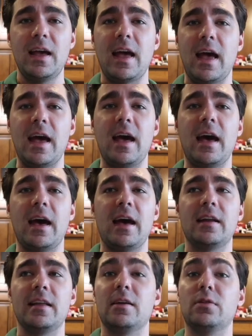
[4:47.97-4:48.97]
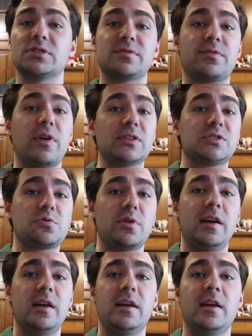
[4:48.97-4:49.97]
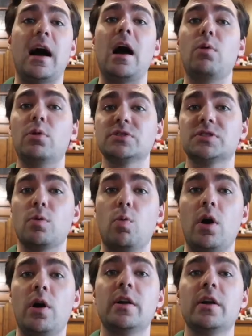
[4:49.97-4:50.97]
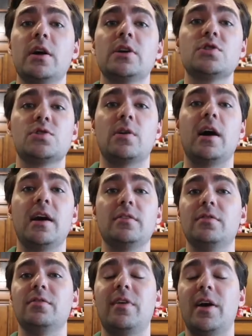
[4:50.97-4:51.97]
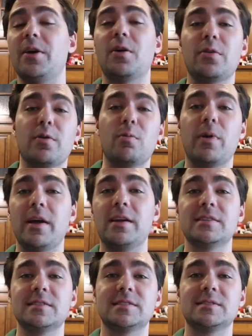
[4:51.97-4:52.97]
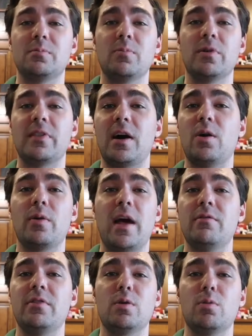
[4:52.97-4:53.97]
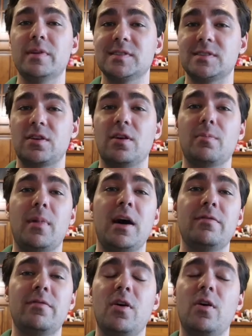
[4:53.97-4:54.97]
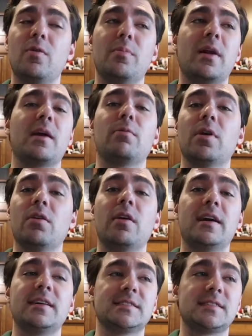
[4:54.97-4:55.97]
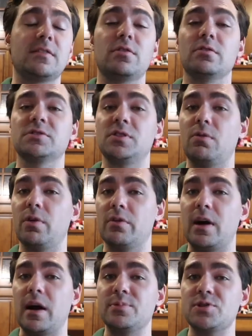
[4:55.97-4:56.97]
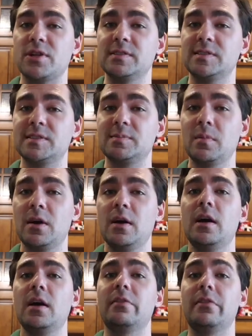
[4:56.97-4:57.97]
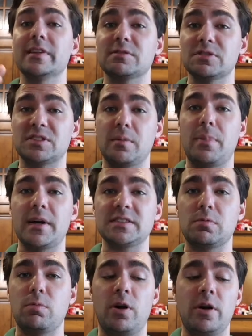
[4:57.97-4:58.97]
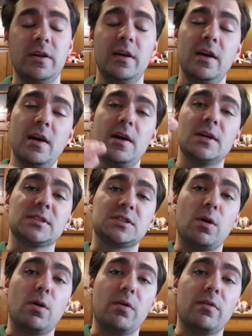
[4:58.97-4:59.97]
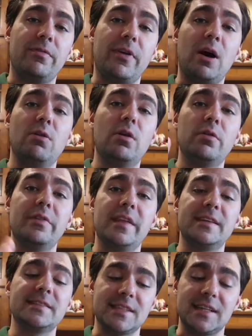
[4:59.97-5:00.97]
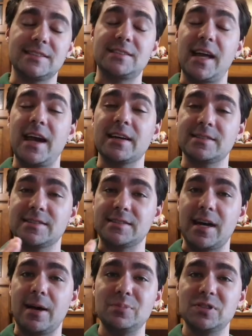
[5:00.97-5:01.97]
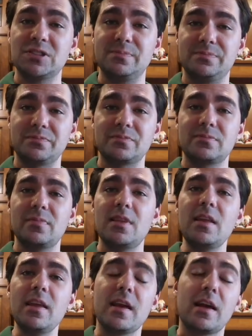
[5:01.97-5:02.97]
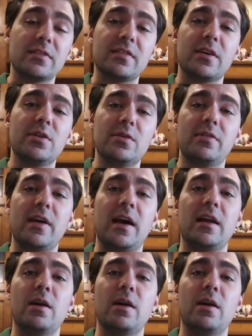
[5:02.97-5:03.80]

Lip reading: and it was frustrating. I was the one trying to find other ways without having to restart my phone, but I realized that there was no other options. This was the best one. So follow these exact steps, and I'll tell you that it